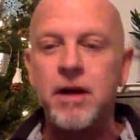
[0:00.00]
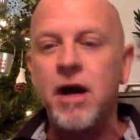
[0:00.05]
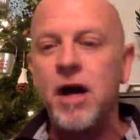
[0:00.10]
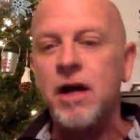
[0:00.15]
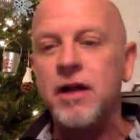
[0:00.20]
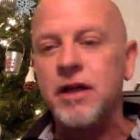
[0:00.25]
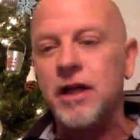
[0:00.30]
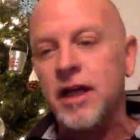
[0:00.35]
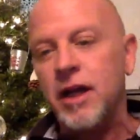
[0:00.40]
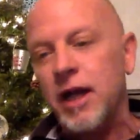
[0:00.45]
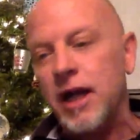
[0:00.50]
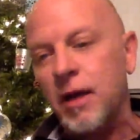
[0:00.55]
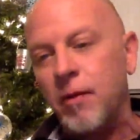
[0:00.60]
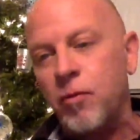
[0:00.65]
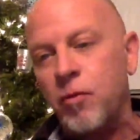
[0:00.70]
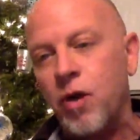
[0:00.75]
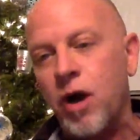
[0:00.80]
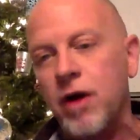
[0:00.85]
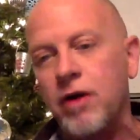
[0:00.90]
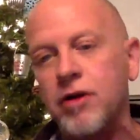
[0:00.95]
on you to
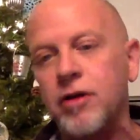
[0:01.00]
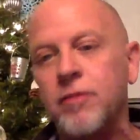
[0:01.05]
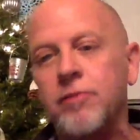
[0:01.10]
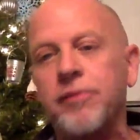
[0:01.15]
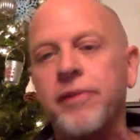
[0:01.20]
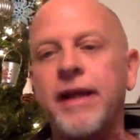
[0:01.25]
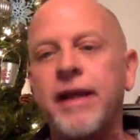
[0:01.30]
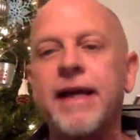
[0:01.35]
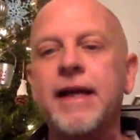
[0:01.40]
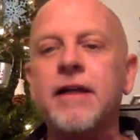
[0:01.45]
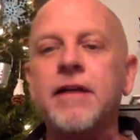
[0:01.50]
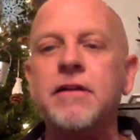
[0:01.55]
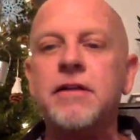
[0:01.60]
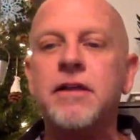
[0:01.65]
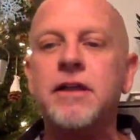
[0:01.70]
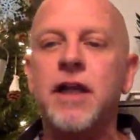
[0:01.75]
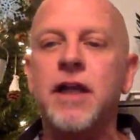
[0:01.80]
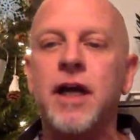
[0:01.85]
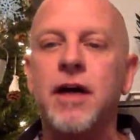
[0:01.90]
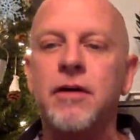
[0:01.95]
help water your plants,